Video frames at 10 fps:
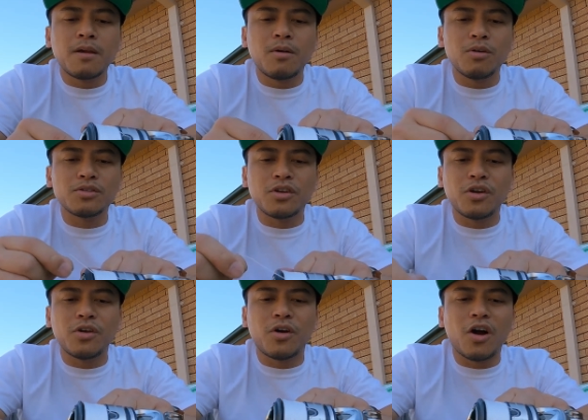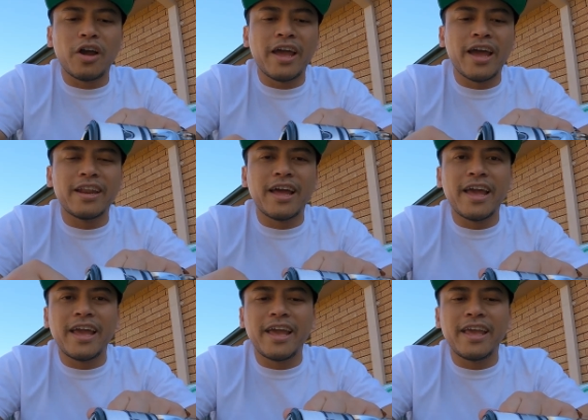also I had
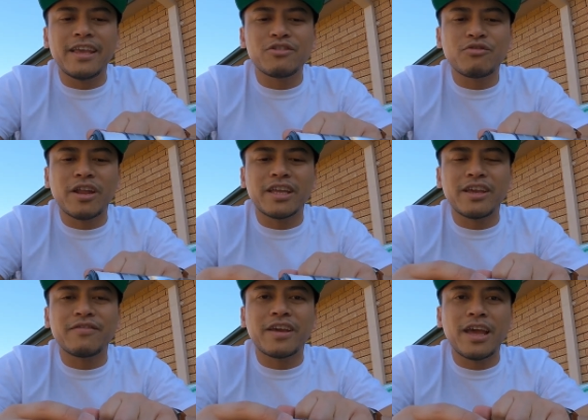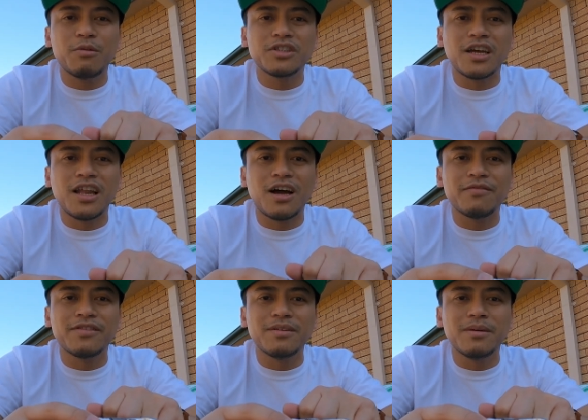a Stradic FK which I
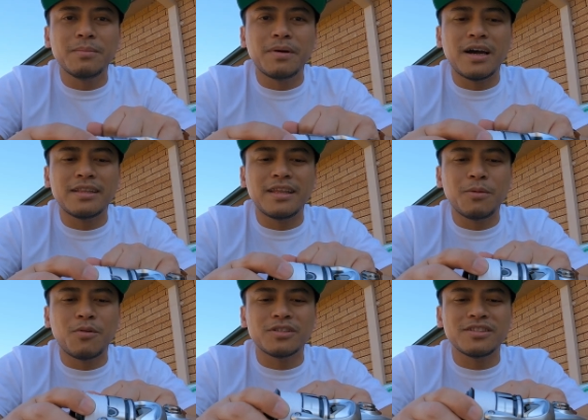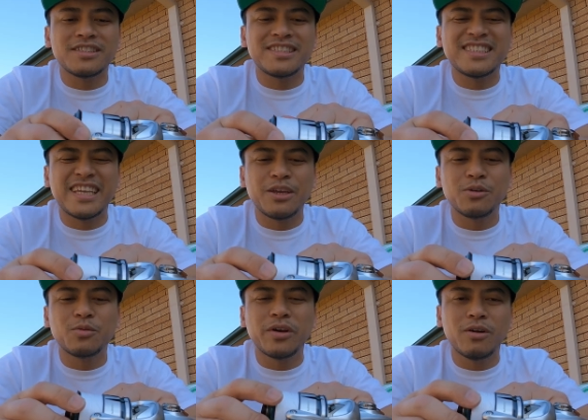loved but it wasn't
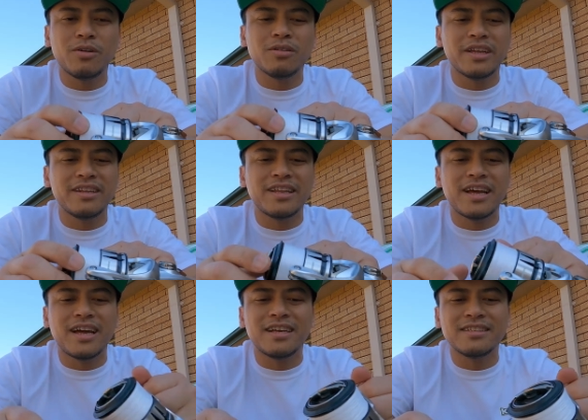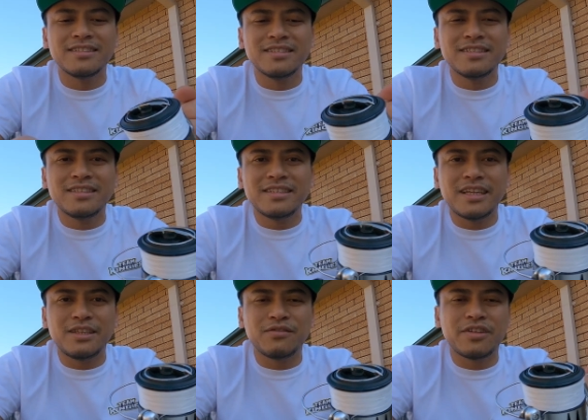sealed well and uh,
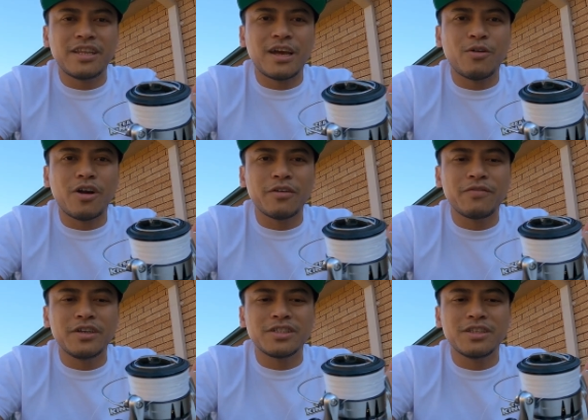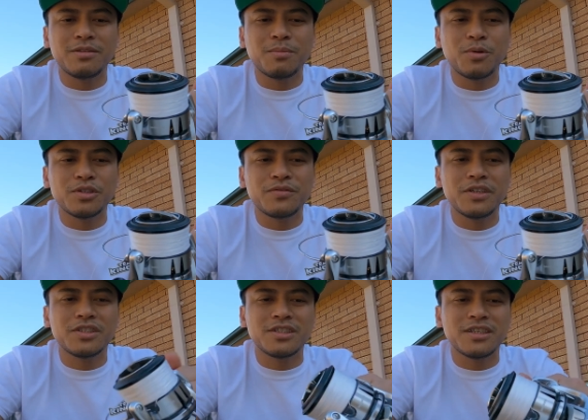and you've seen how I fish and the boys
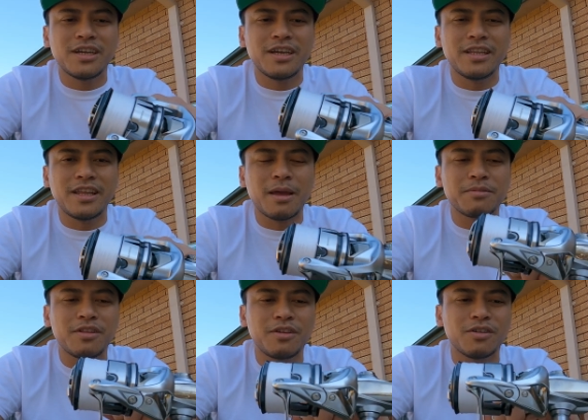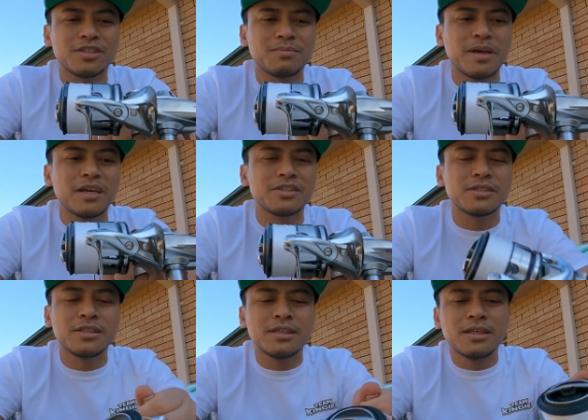fish and it absolutely got
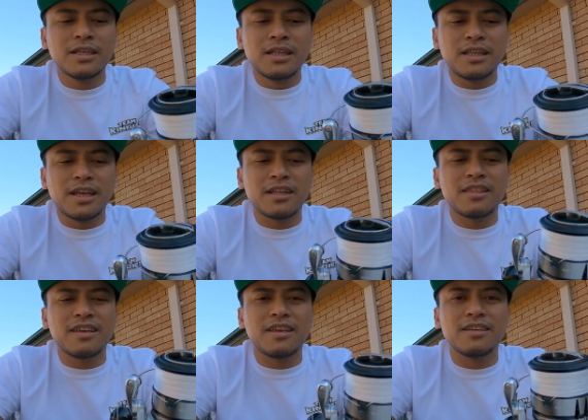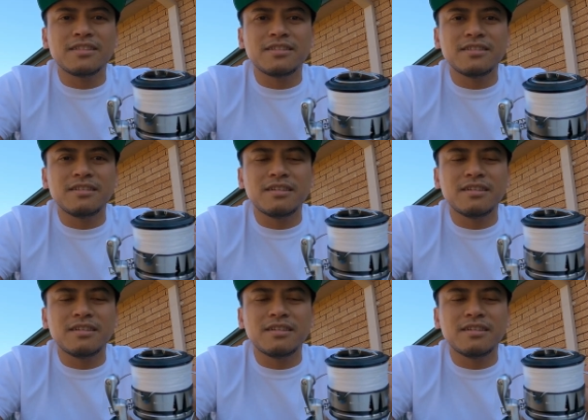smashed the other thing is